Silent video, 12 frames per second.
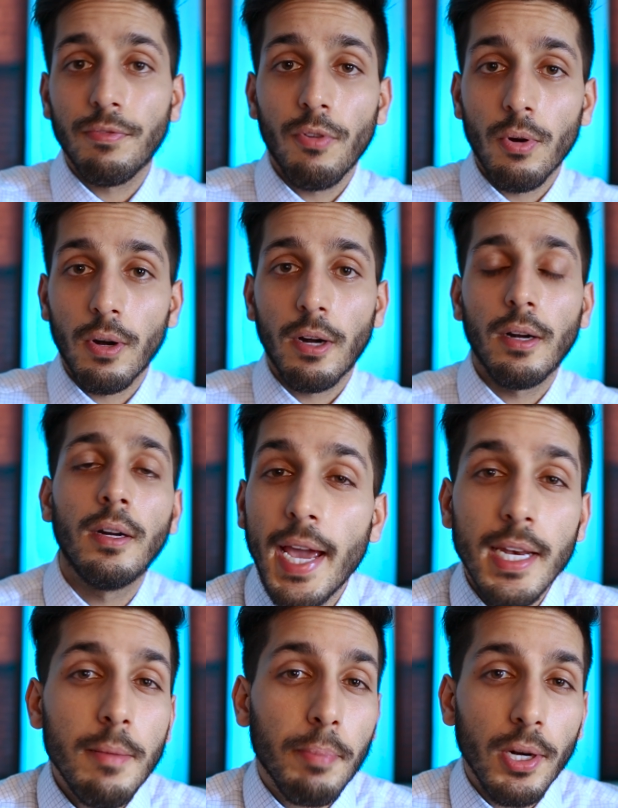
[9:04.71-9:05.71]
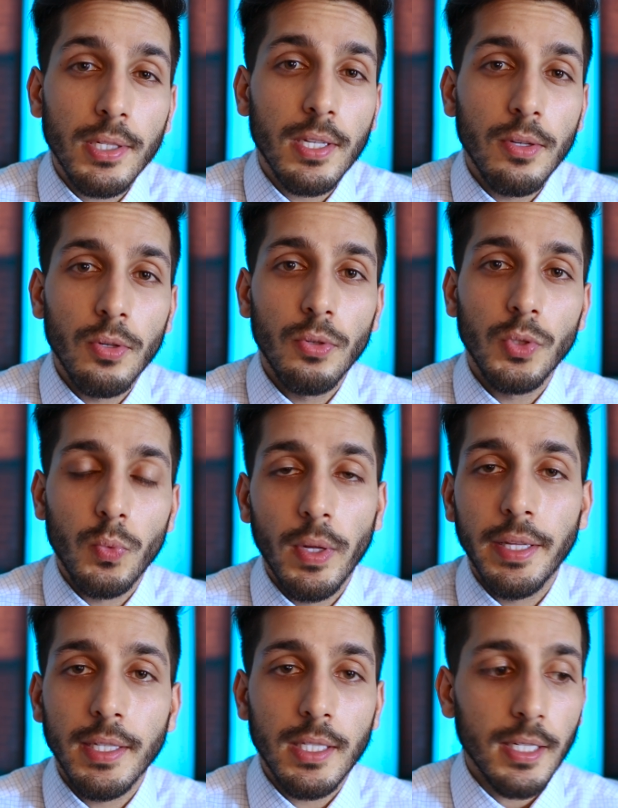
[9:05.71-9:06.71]
for any person who's
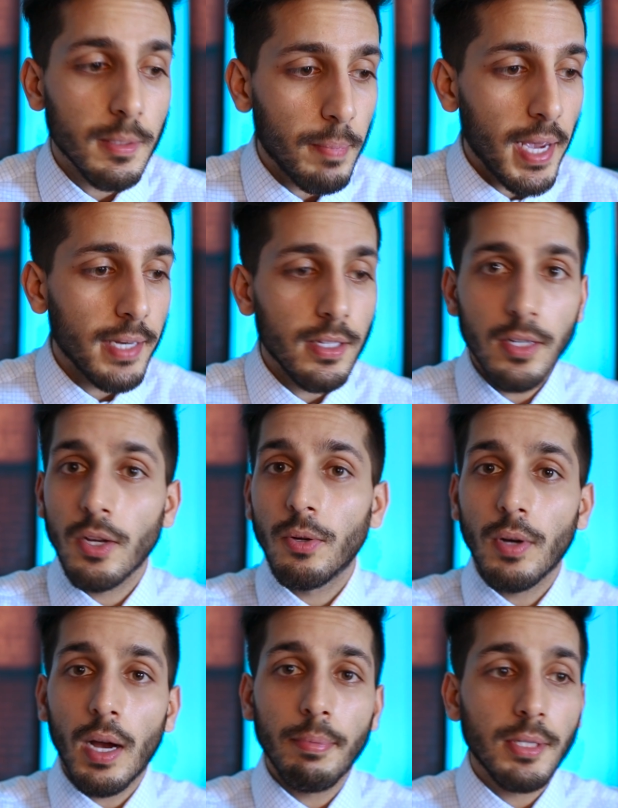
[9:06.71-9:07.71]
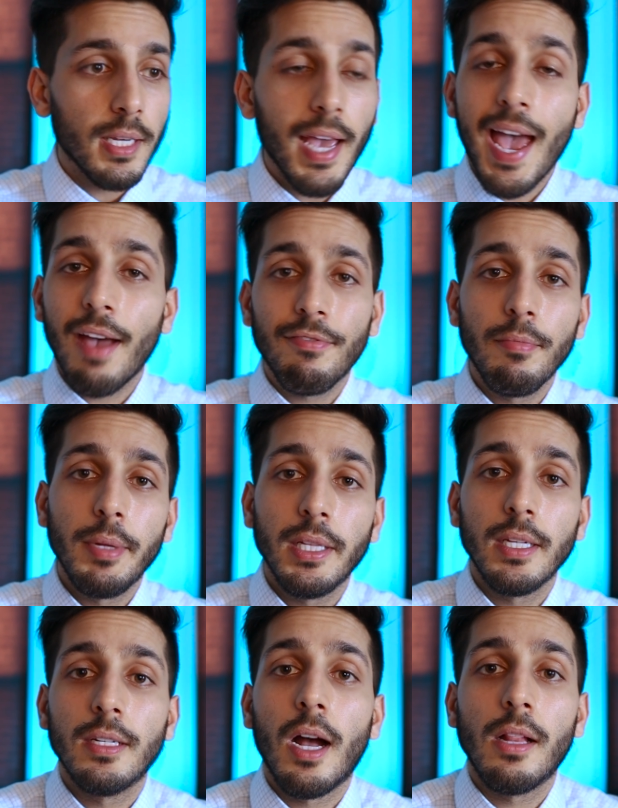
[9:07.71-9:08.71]
willing to spend, you know, up to half a
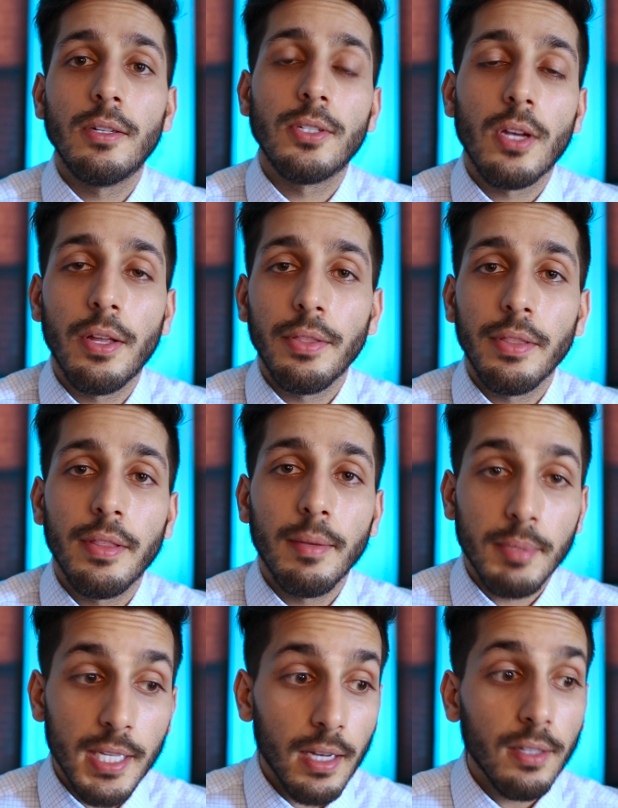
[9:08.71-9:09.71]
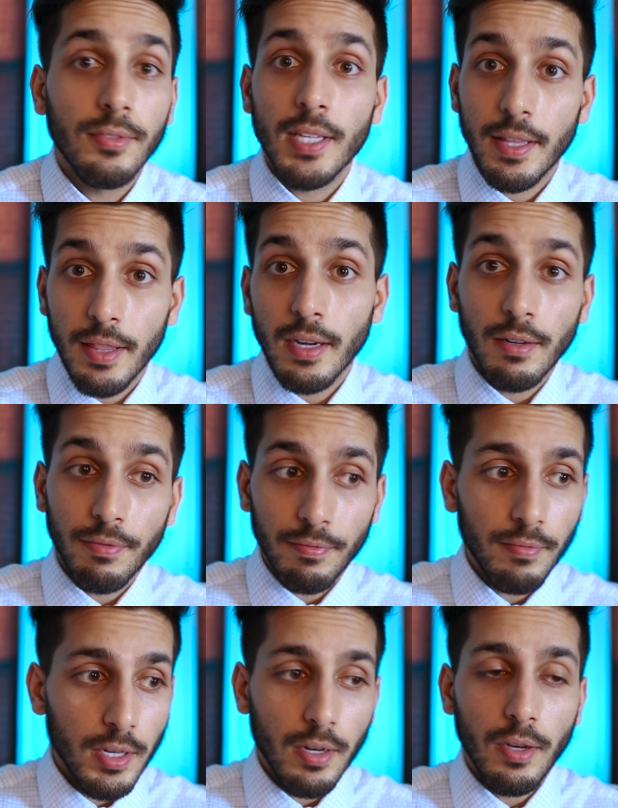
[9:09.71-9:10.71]
million dollars on themselves and their,
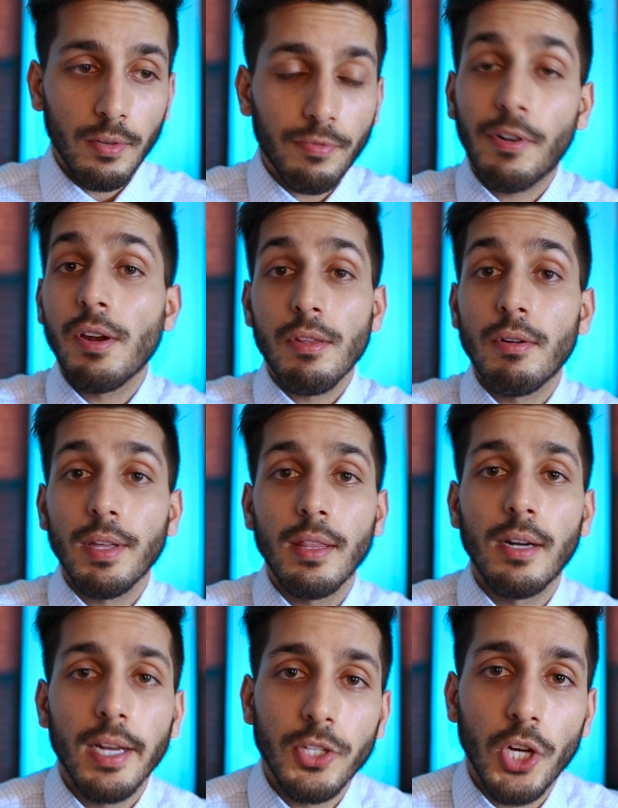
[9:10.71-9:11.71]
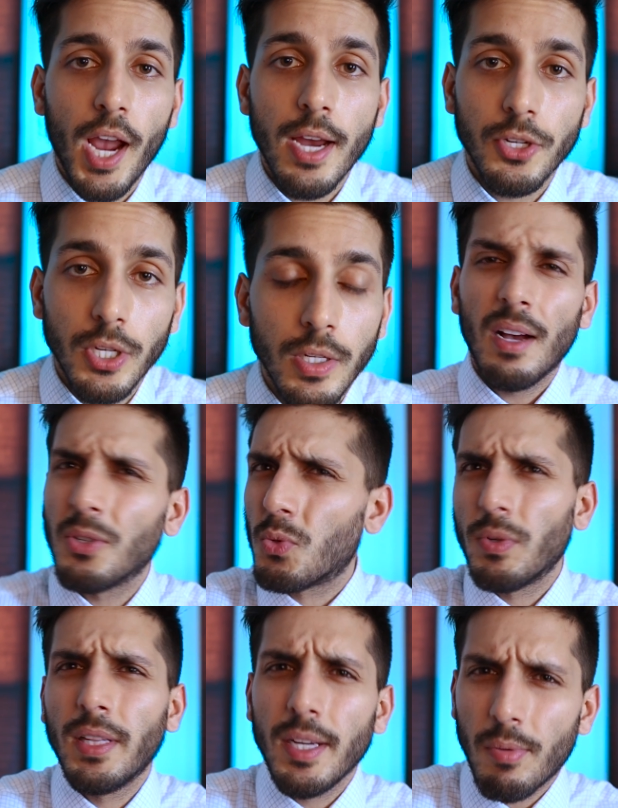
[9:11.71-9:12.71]
you know, furthering their education. I was
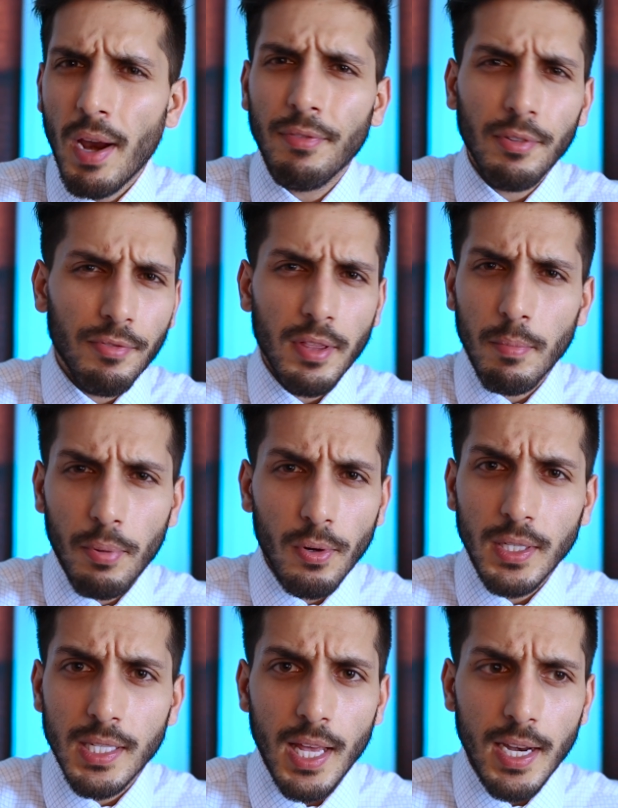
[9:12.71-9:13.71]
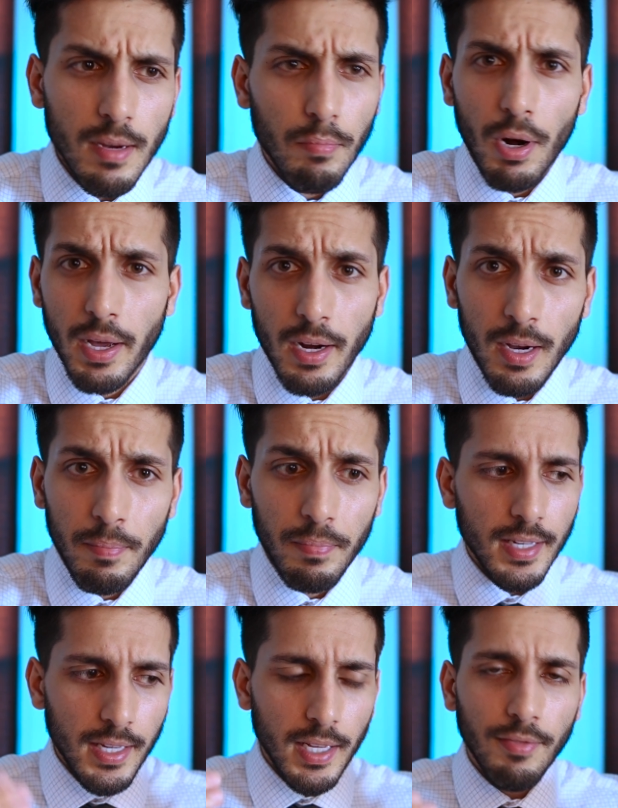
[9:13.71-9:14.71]
really grateful for the points that he brought up.
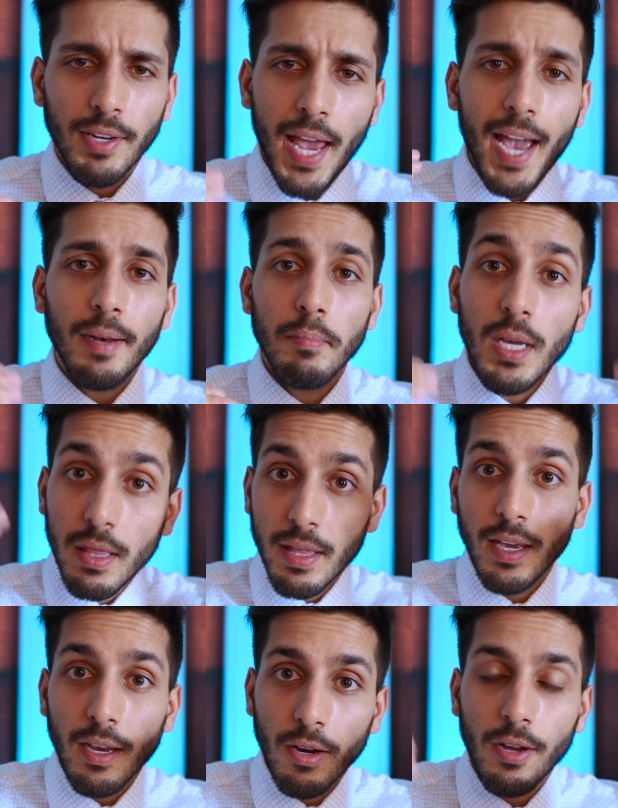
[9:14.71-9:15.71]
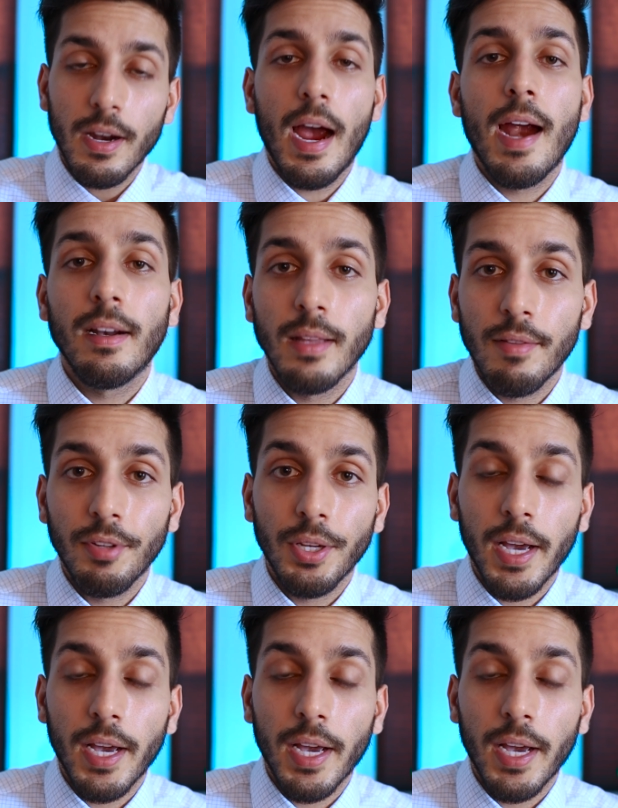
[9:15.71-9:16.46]
He even had me thinking thinking on a higher level